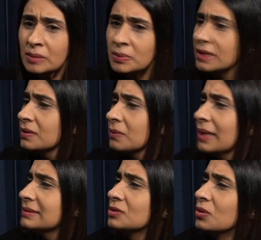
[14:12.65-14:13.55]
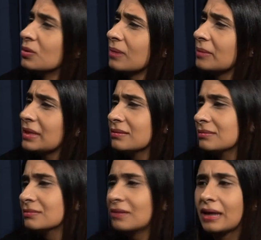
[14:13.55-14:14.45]
But otherwise, no.
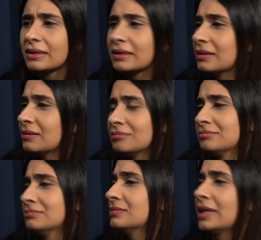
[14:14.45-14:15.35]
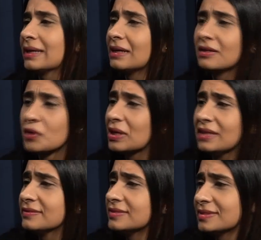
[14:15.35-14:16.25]
I can live on
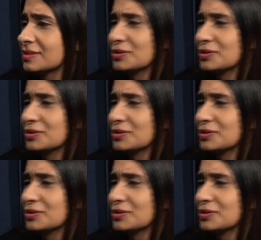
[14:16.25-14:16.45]
leaves. So